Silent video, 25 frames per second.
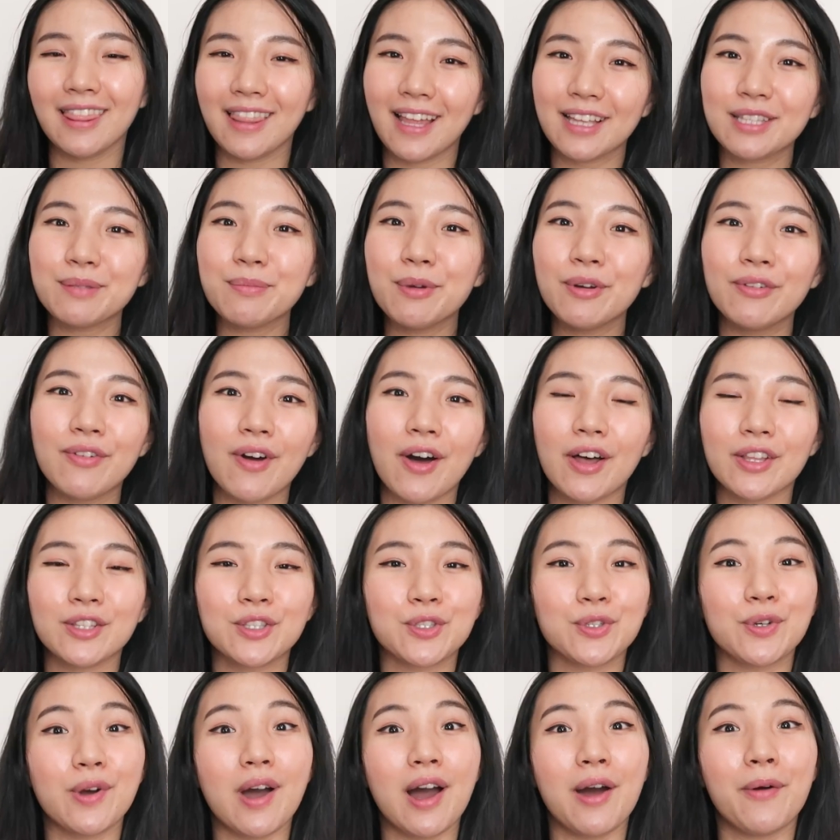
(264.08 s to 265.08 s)
Let's move on
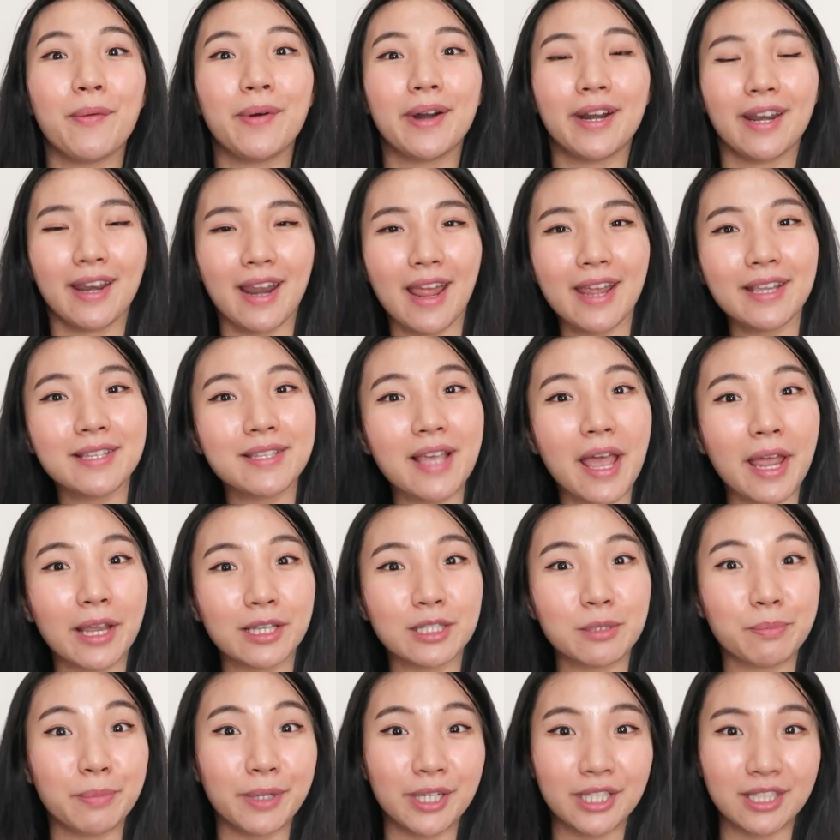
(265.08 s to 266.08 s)
to our next
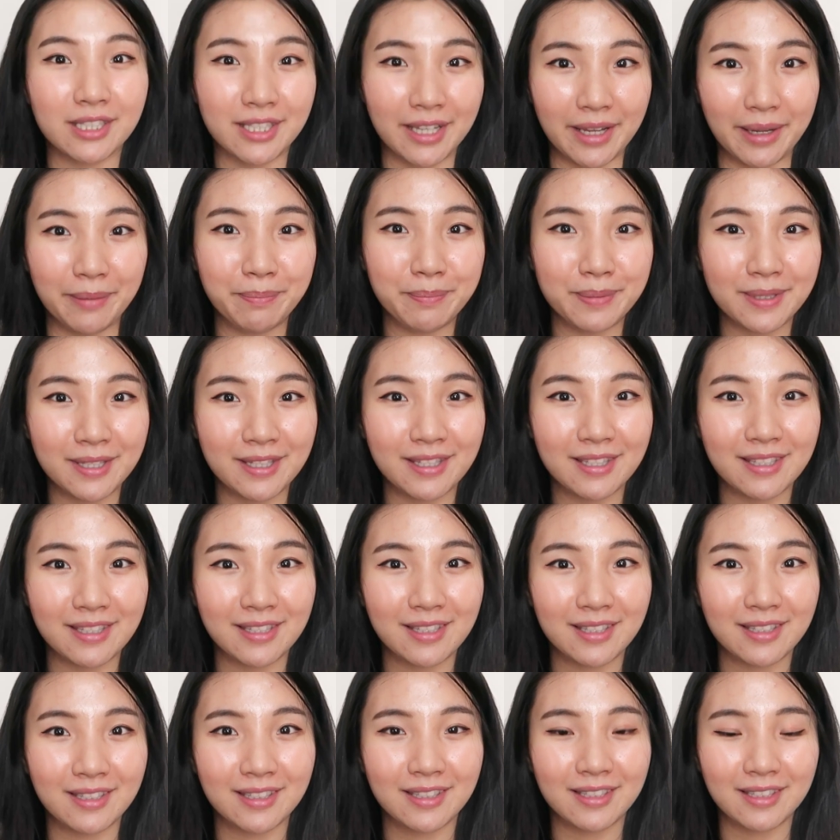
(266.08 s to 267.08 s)
expert tips,
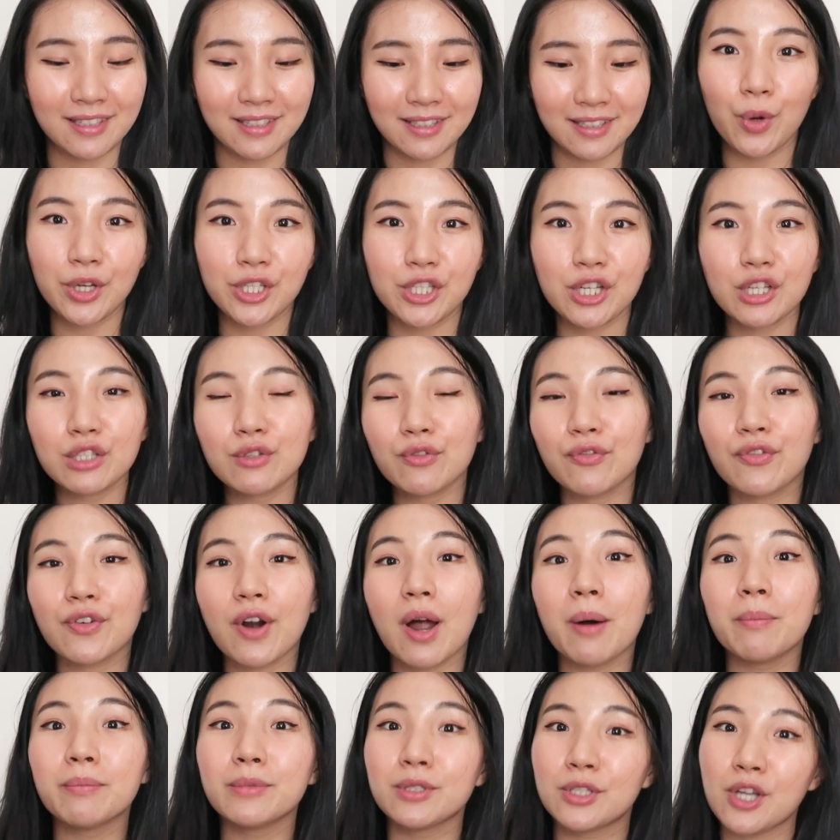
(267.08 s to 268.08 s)
which is
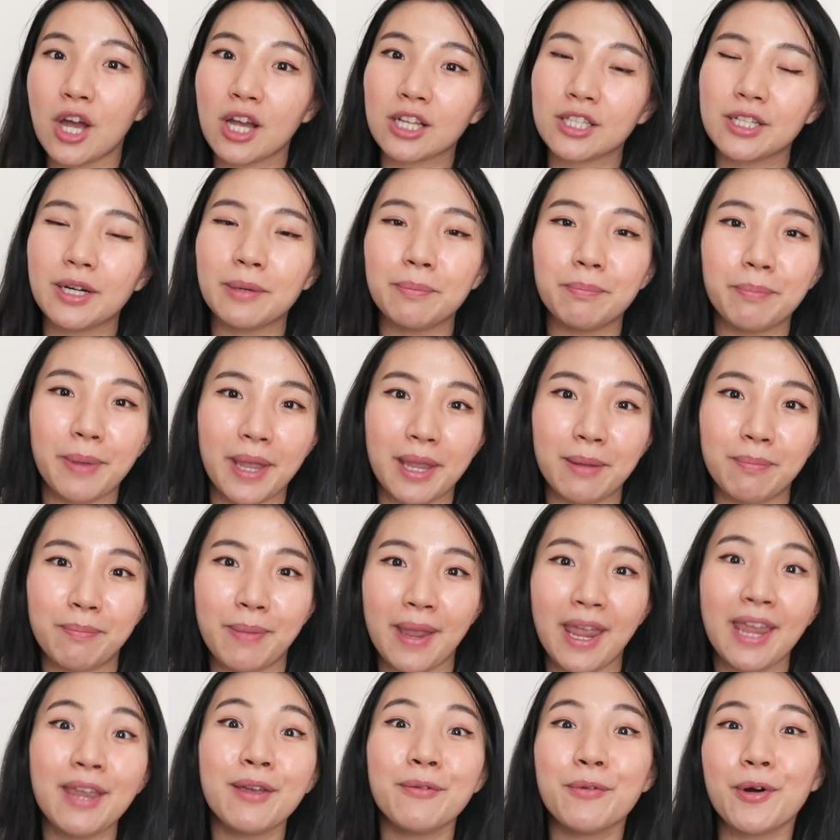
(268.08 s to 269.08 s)
from Dr.
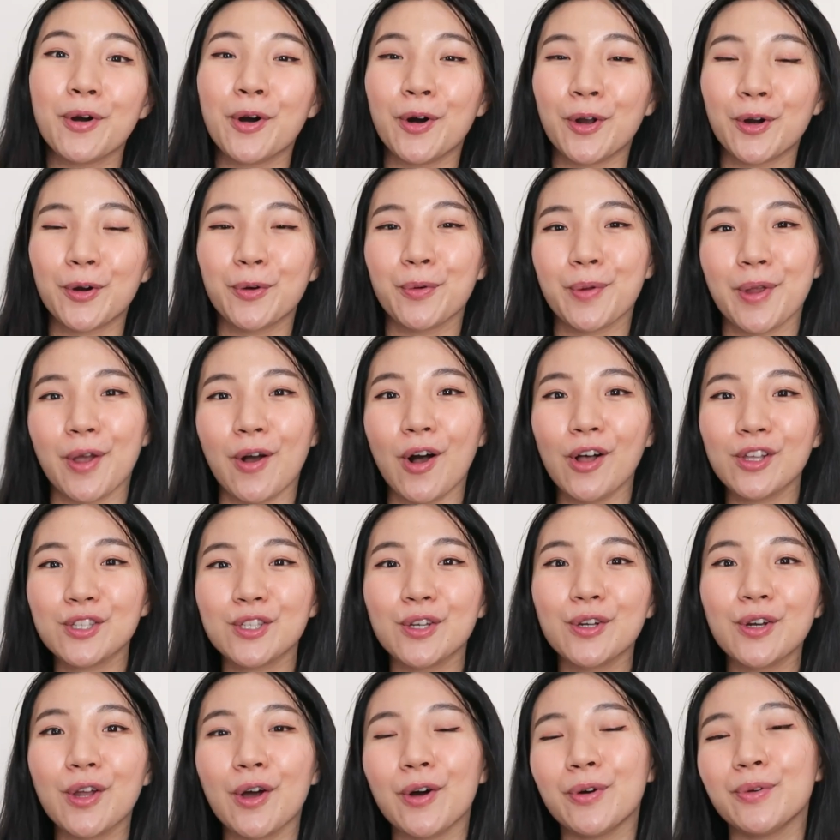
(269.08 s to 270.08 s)
Pepe, or we
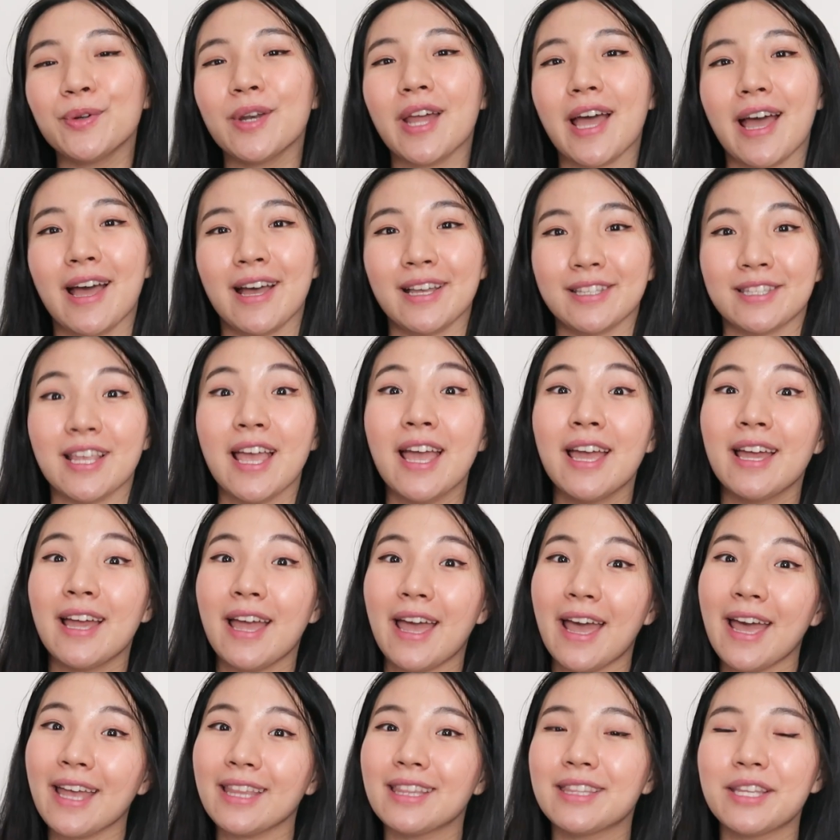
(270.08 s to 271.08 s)
also know as
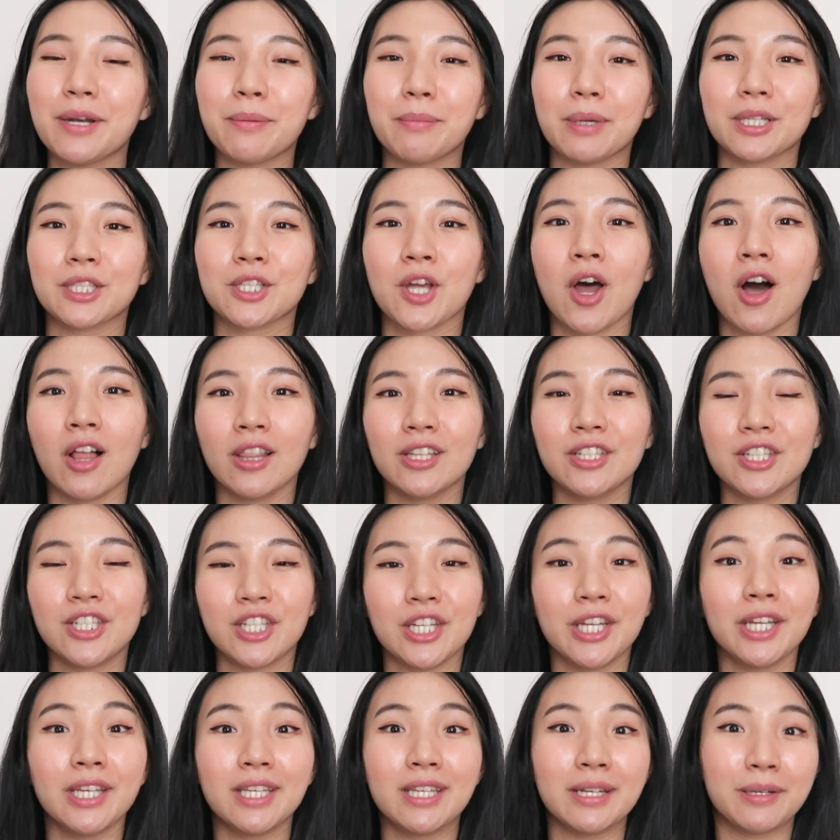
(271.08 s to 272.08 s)

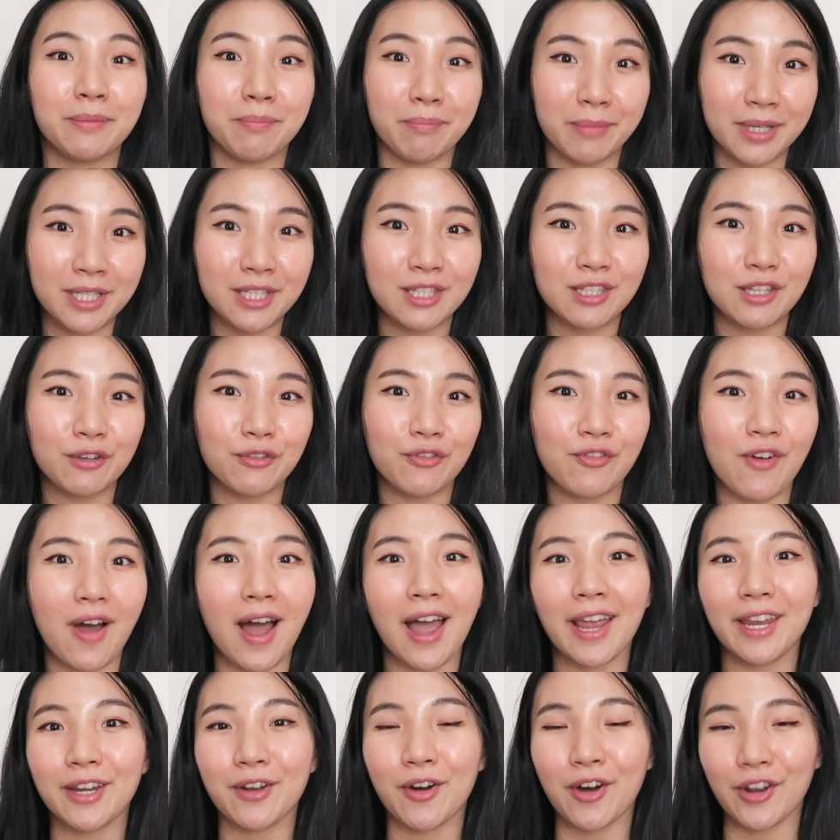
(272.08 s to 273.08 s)
@Dermatology
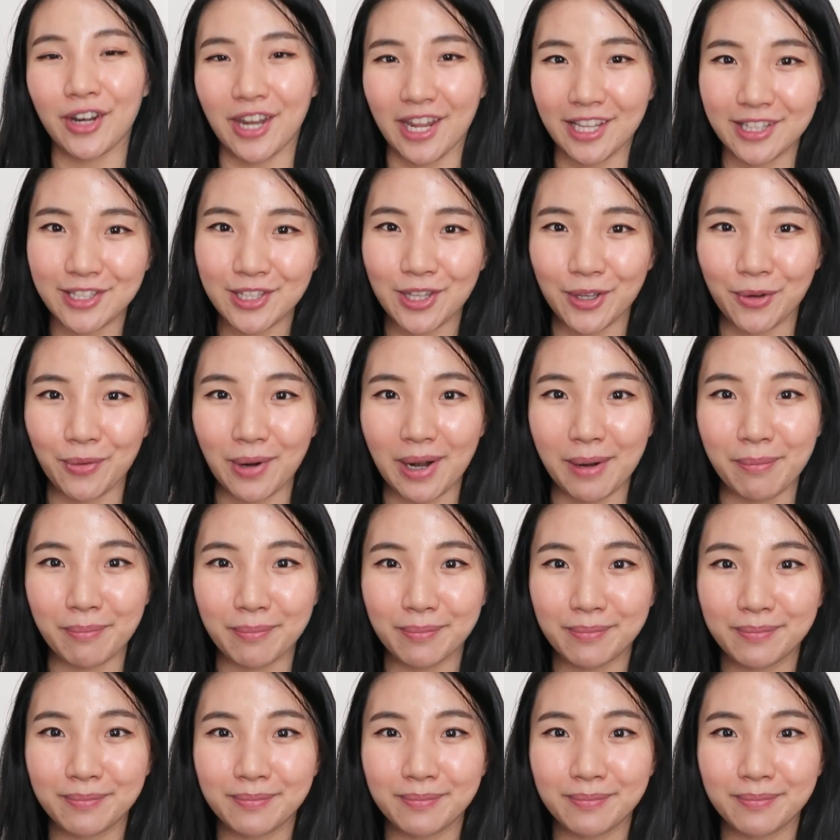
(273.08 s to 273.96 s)
Demystified on Instagram.